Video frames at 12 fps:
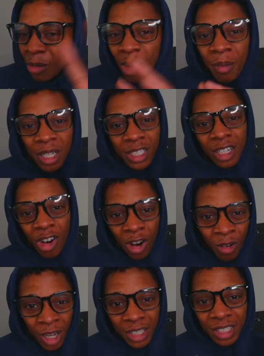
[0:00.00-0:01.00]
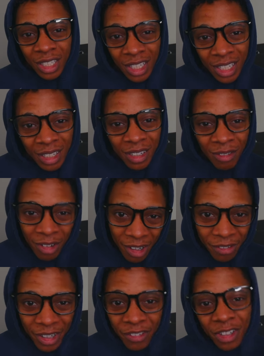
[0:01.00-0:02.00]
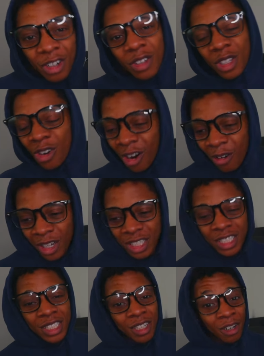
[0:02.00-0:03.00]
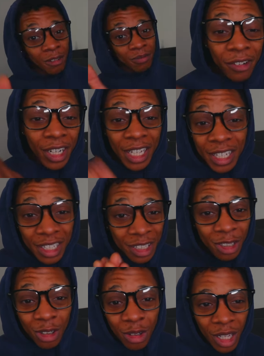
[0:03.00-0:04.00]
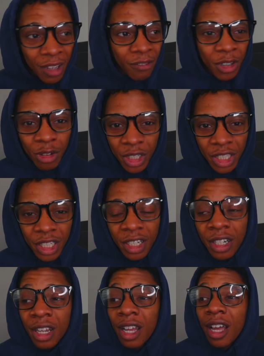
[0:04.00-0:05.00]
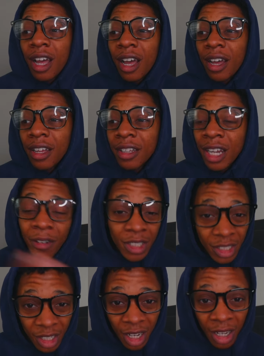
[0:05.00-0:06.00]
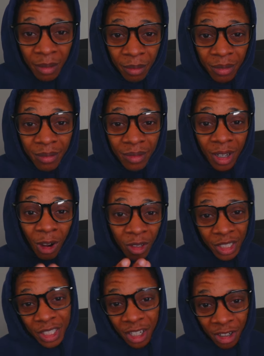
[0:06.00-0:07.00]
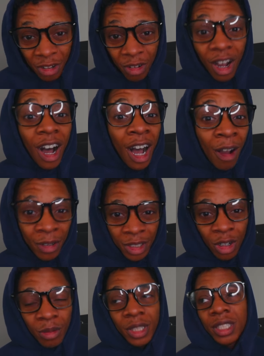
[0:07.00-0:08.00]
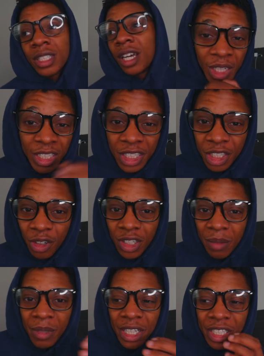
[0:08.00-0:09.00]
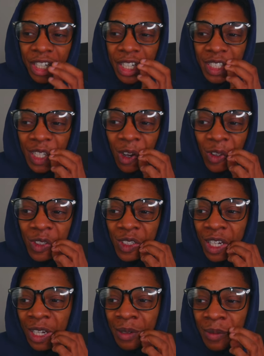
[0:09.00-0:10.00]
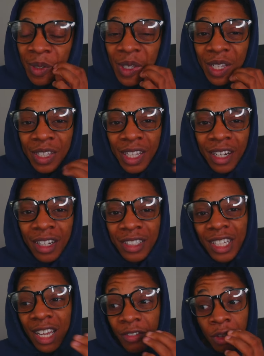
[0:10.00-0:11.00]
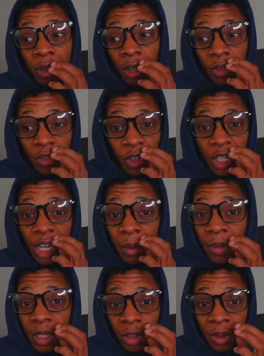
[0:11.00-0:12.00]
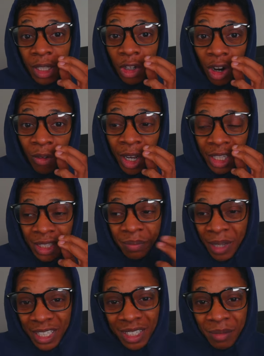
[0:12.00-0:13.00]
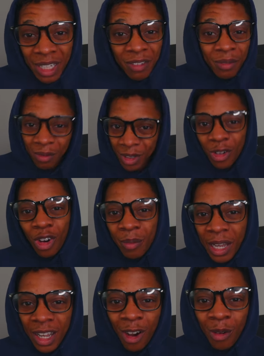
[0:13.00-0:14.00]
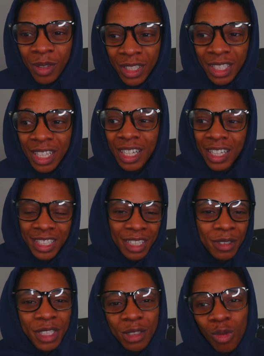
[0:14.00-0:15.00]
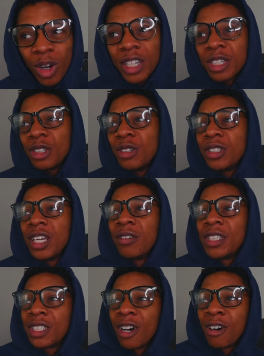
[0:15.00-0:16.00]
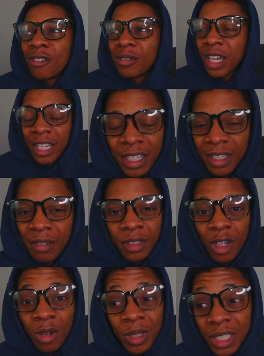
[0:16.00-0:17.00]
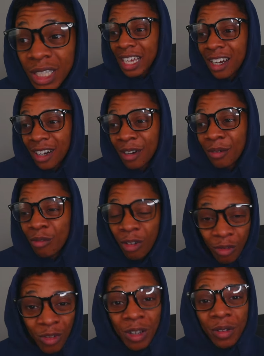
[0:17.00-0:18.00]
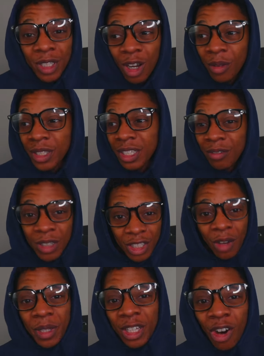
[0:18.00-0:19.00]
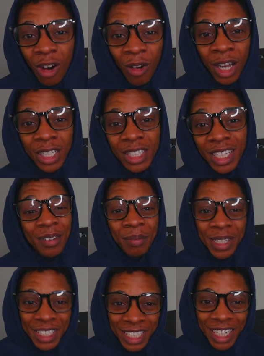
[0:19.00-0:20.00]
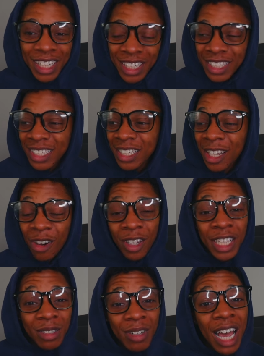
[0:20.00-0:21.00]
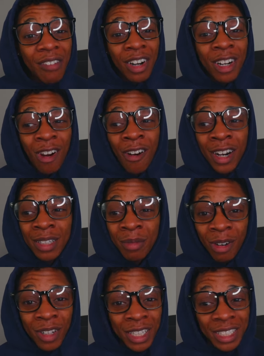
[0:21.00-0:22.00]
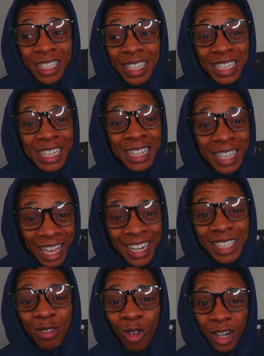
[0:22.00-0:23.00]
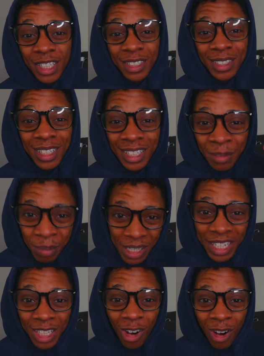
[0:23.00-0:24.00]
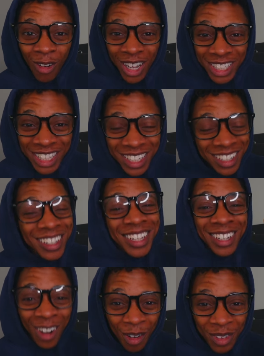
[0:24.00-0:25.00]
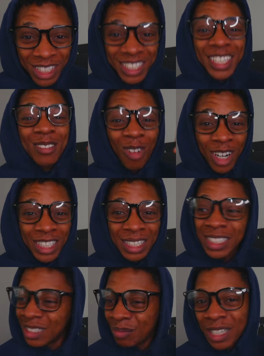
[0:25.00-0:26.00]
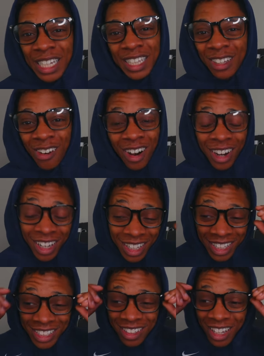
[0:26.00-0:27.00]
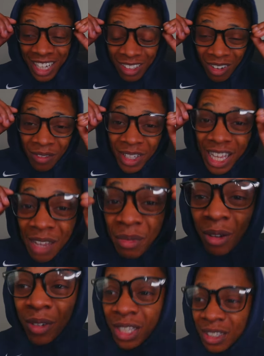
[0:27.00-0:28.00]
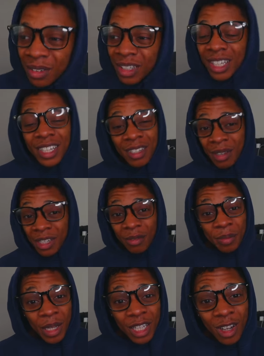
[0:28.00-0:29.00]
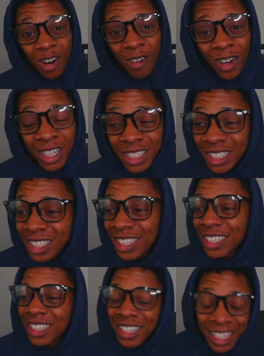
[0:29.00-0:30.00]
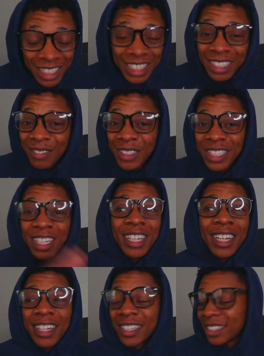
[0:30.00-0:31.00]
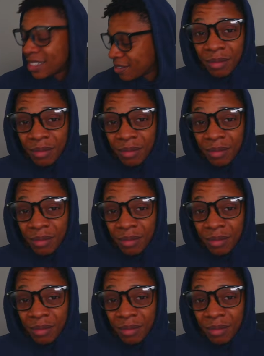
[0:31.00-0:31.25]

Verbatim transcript: I'm going back to the car wash. Reference, if you don't know what the car wash is, so for any new, like, viewers here, there was a time on this channel, I was homeless. That's a joke that me and Jerry say all the time, that uh, Todd, you know, you fuck up, man, you're gonna be at the car wash. Basically meaning we're going back homeless, because there was this one dude that we saw, like, he was homeless. Um, well, we was homeless, and we saw him at the car wash. And me and Jerry literally said, yo, at least we have our cars, bro, because that is worse. Being at the car wash and homeless is worse than just being in the car. So, like, that's why we came up with the, and you gonna be back at the car wash. That shit was hilarious.